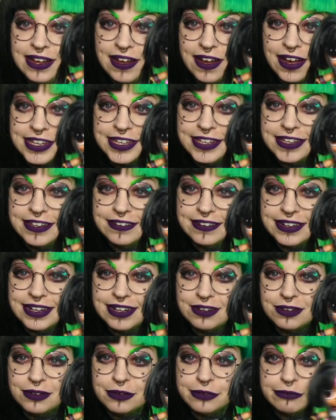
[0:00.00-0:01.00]
a cute
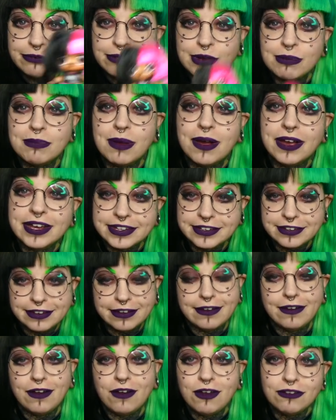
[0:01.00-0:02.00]
little reminder
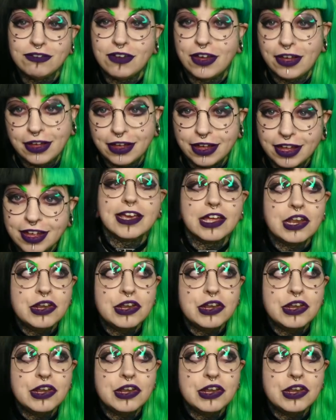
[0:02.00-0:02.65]
of her.